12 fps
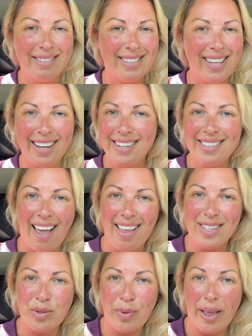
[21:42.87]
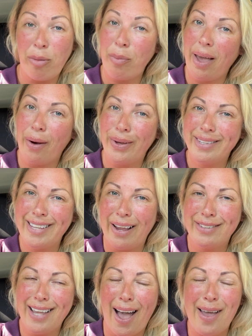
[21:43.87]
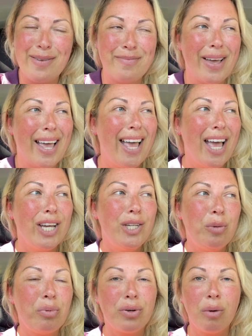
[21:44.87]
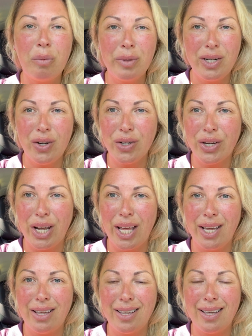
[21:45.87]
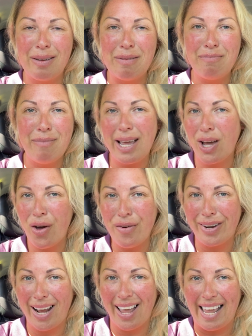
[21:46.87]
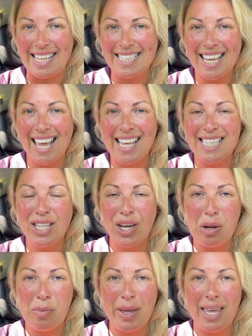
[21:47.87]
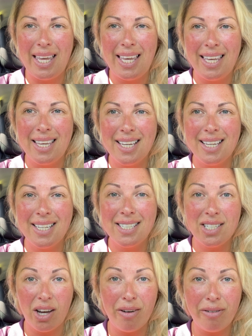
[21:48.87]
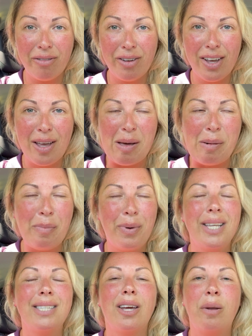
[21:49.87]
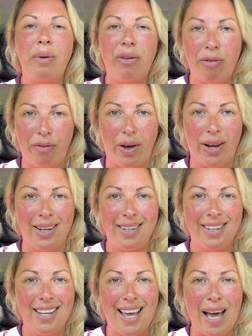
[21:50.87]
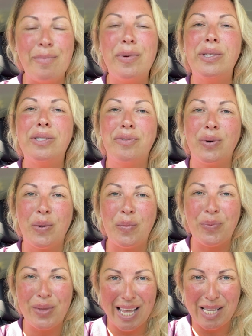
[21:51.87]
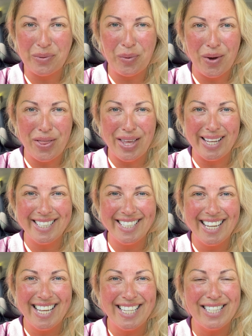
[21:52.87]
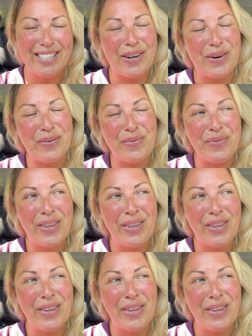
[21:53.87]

sing and dance and play the piano at the same time, you're probably not going to make it overnight. It's going to be tough, but it's going to be fun. And most of all, it's worth it. So